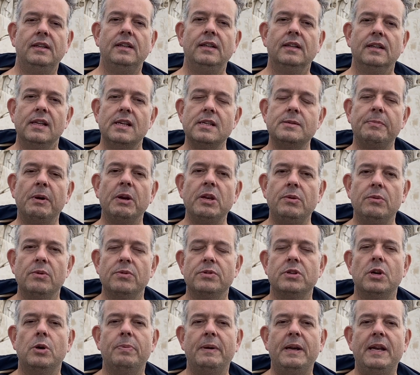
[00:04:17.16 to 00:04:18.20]
This monument
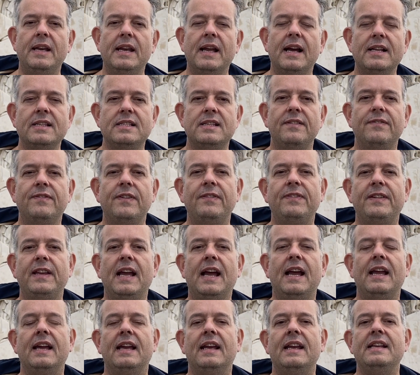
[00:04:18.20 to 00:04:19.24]
was opened in
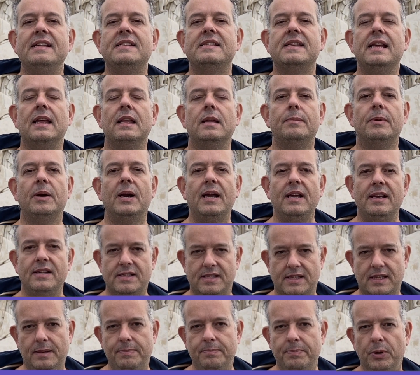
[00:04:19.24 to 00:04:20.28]
1958 and it celebrates
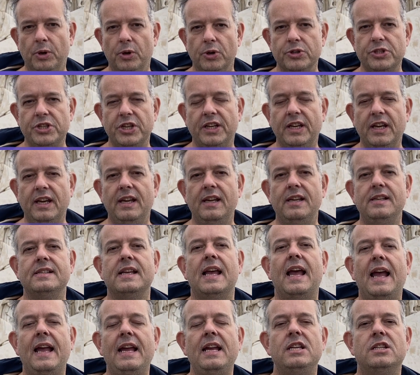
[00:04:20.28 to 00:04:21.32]
the Portuguese
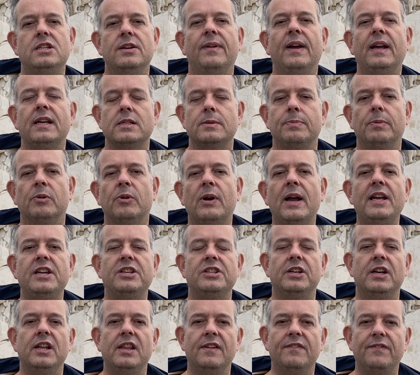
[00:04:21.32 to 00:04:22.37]
age of
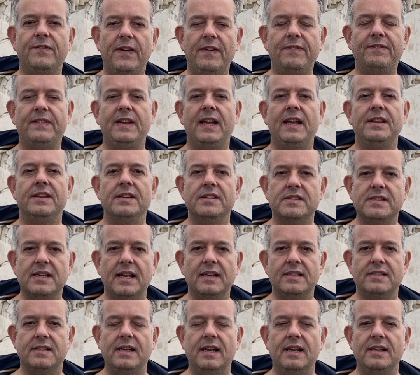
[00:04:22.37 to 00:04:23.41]
exploration in the 15th and
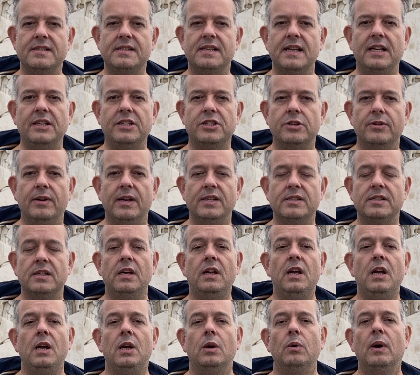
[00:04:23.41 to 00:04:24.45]
16th centuries,
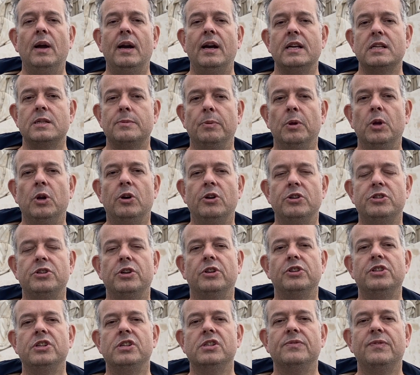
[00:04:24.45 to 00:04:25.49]
where explorers
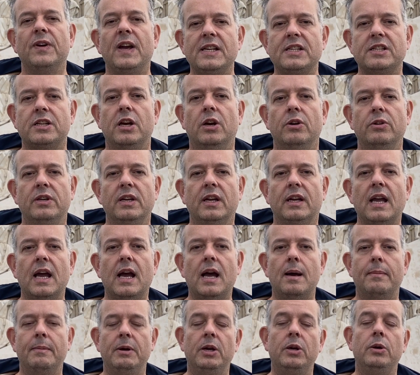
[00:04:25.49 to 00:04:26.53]
such as Vasco da
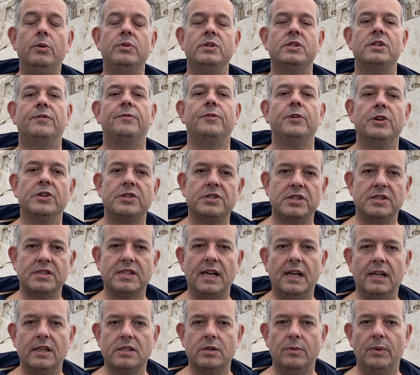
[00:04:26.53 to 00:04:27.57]
Gama, who was the first to
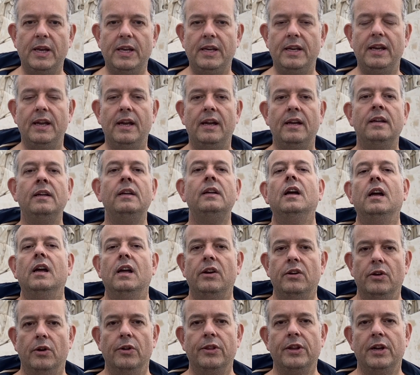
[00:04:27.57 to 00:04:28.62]
sail to India,
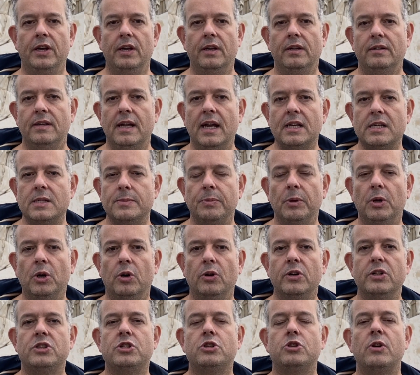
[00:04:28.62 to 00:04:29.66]
and other
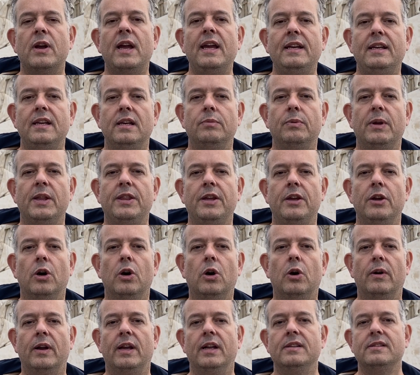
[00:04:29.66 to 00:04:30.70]
explorers traded with the
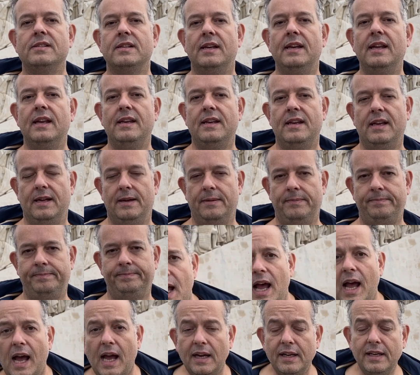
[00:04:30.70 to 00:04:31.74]
Orient and India.
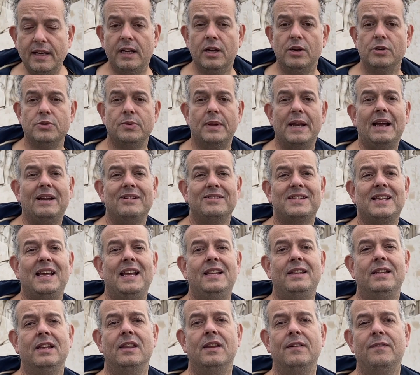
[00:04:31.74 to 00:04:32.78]
And it goes without
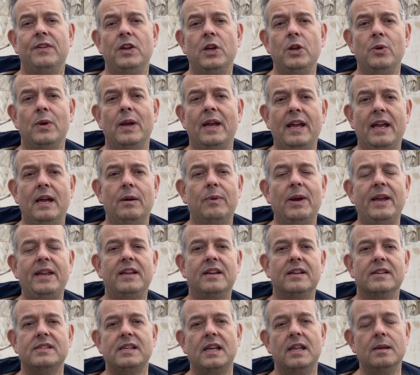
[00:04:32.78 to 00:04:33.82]
saying that the view here, where you
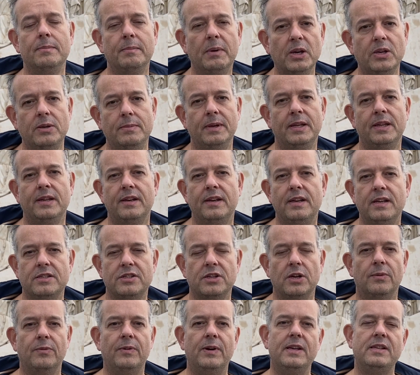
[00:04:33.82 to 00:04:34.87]
can see the Monument of the
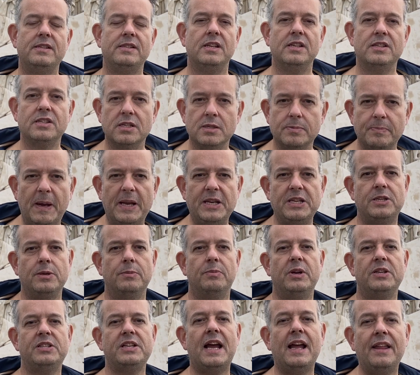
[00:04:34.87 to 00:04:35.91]
Discoveries, the Suspension
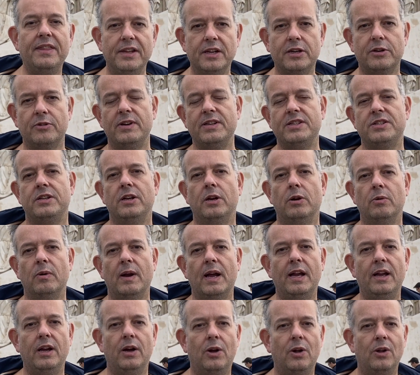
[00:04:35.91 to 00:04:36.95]
Bridge and the Cristo
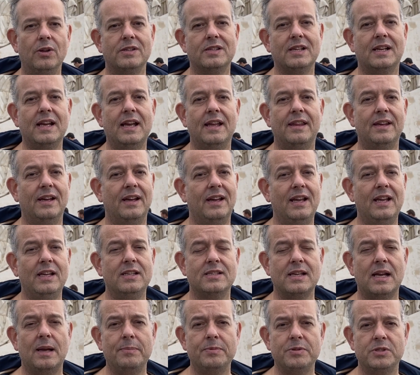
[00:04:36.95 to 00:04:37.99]
Rei all together,
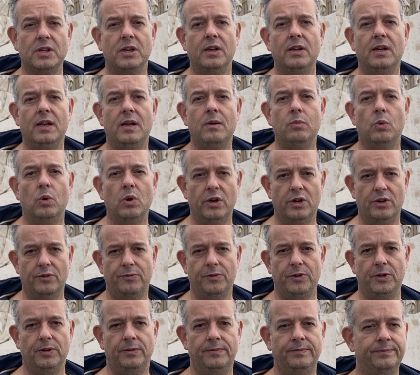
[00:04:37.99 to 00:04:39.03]
it's absolutely
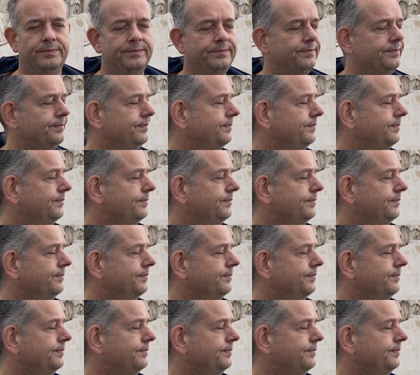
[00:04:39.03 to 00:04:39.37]
wonderful.